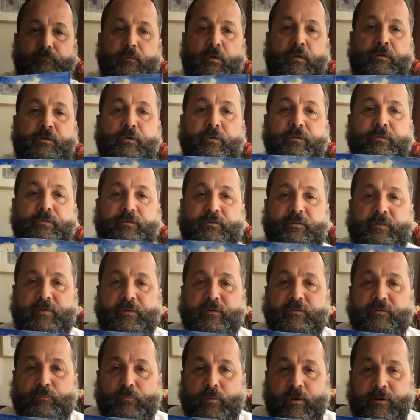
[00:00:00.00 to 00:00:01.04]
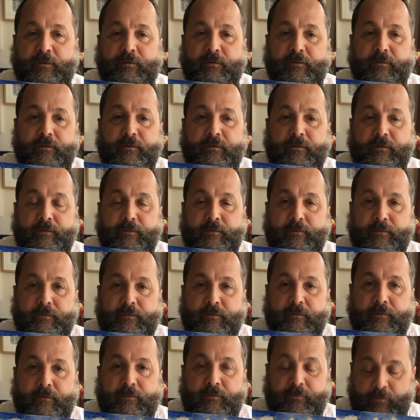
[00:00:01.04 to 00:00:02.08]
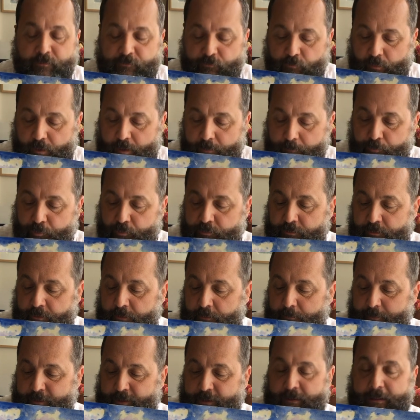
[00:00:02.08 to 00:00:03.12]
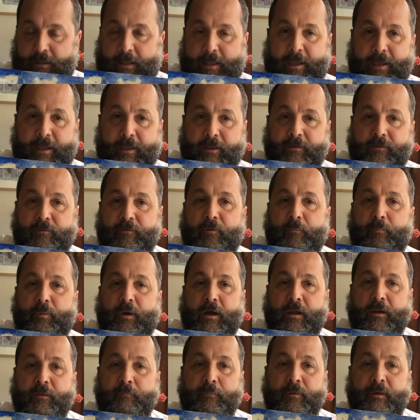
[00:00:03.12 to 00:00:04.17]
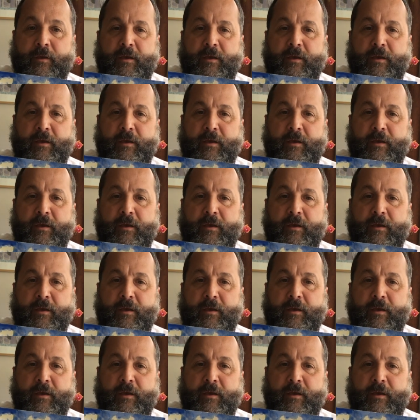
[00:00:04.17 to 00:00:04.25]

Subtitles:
You can see this one. This one I put a little bit of land on the bottom.